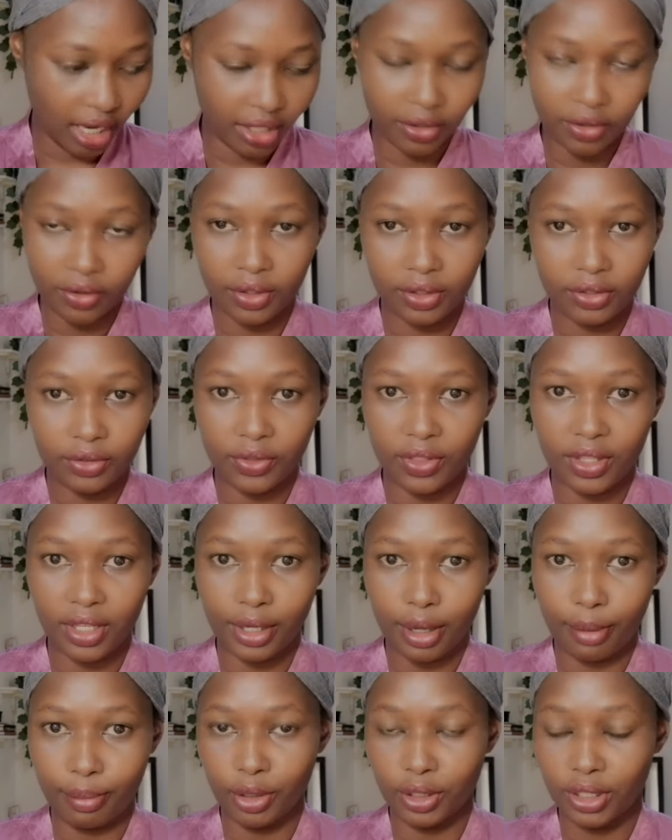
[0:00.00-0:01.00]
I don't want to
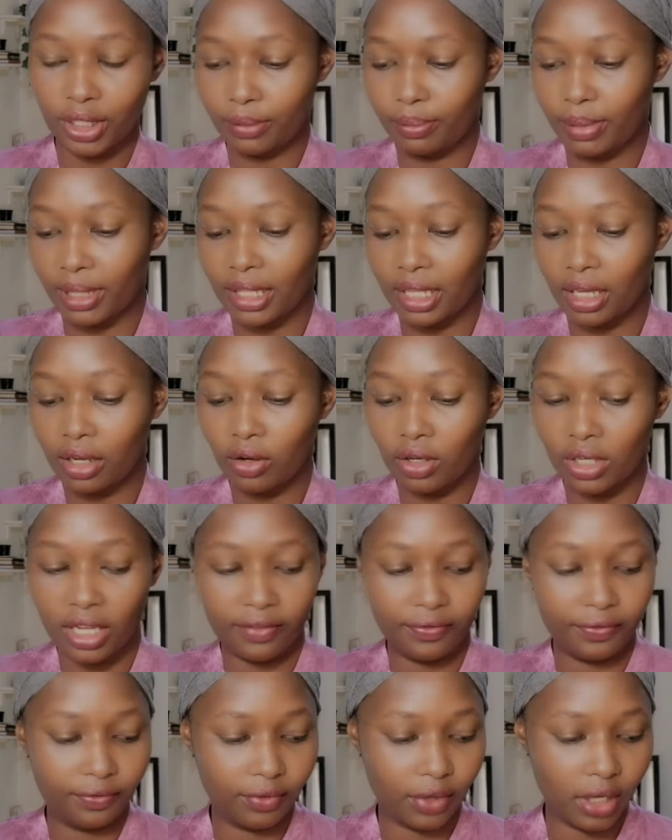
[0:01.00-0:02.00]
think about it, but thank God
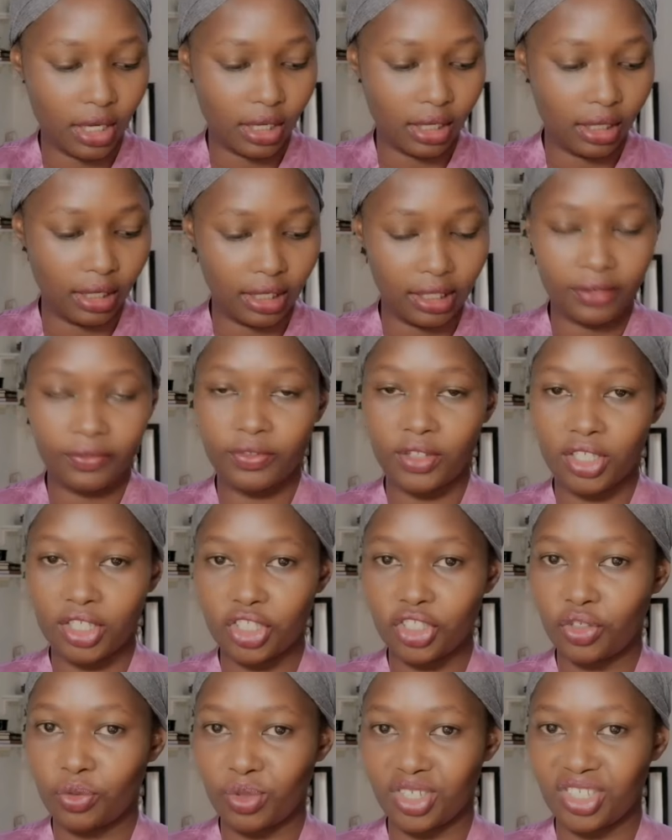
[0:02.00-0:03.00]
I've like
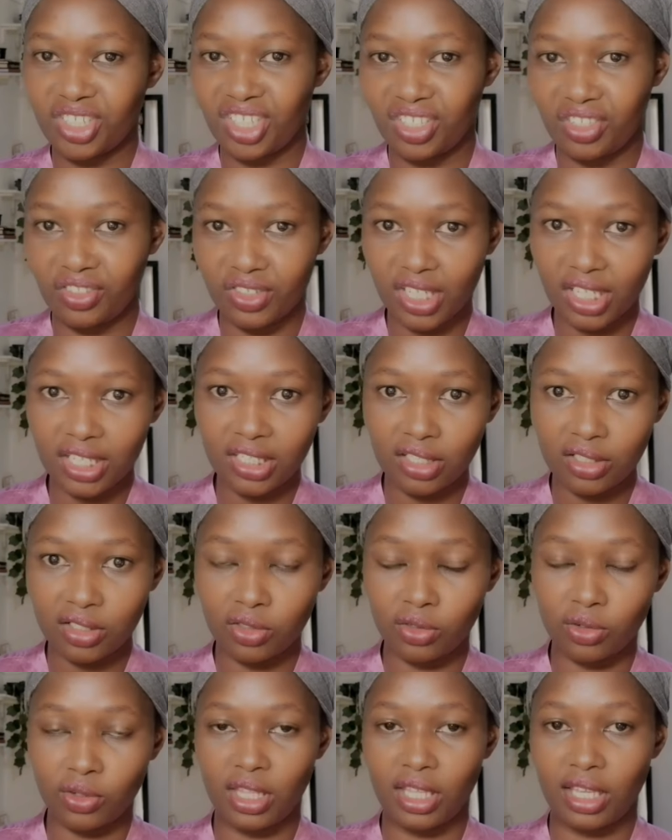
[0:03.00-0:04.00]
finished washing
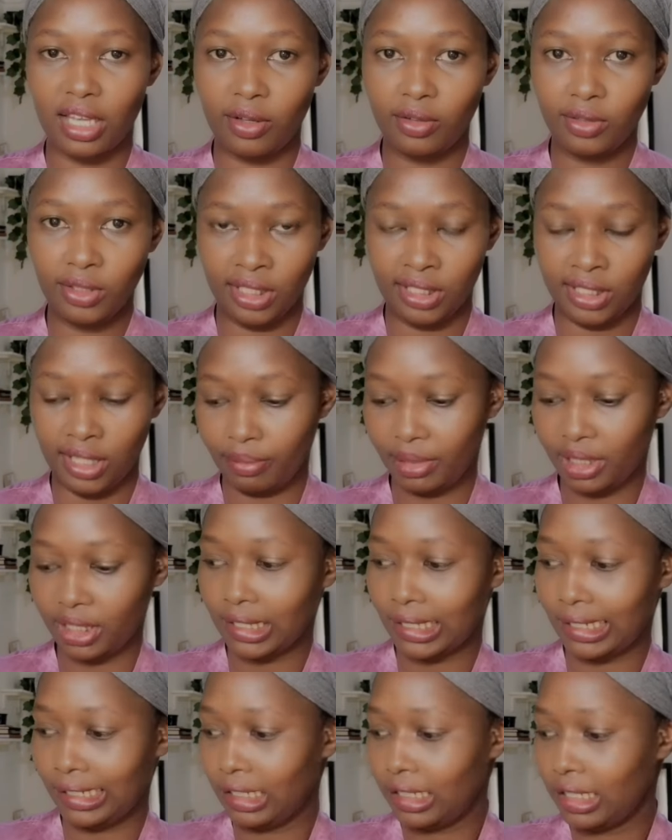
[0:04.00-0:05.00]
utensils, so the house is a
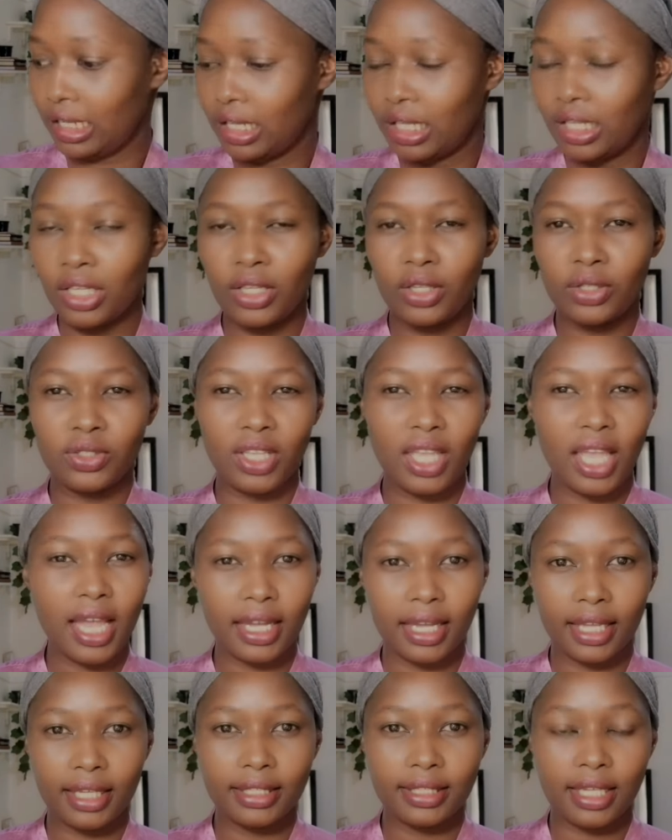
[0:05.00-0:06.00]
bit clean. So
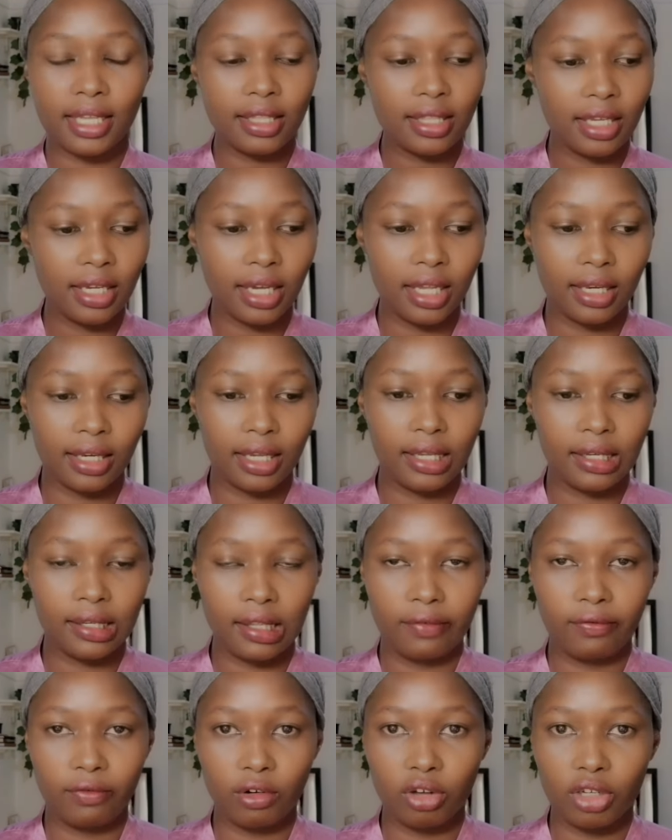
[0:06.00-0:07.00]
yeah, guys, I think I'll
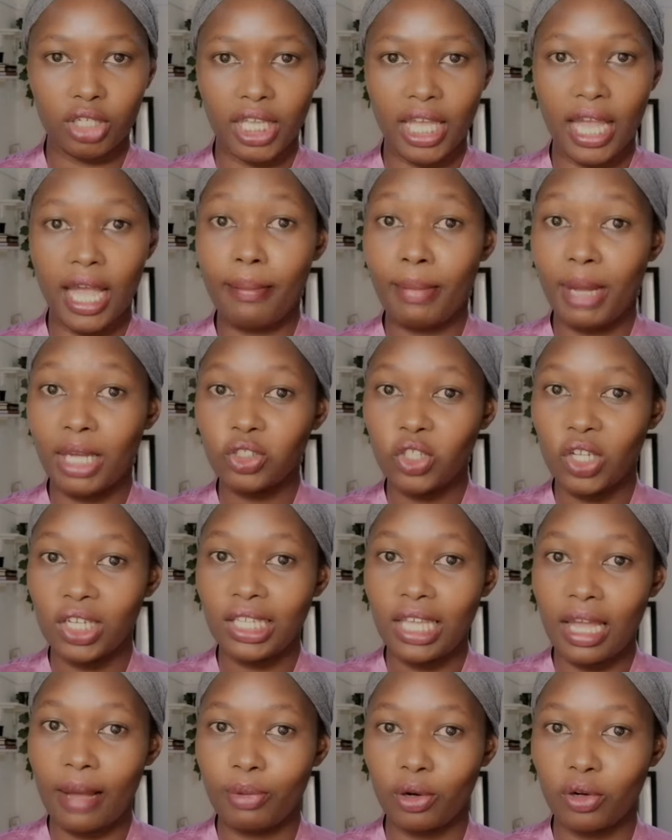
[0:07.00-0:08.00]
end the vlog here. I'm
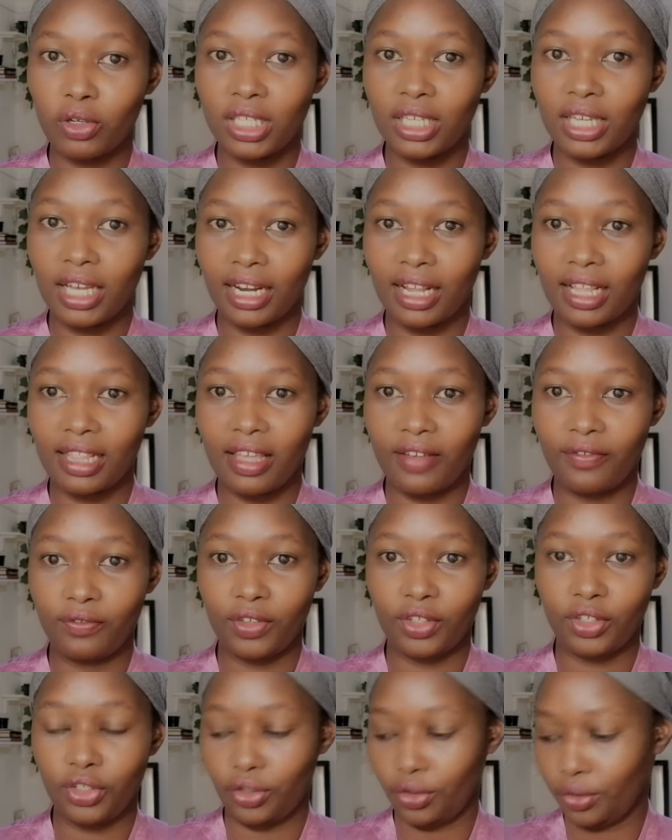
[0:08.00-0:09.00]
actually uploading another
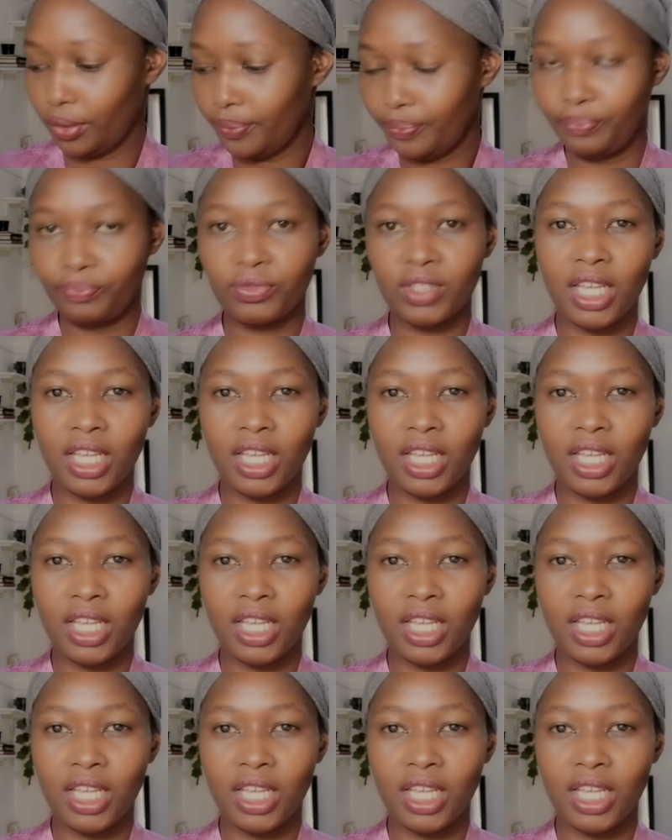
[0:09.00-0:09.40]
video.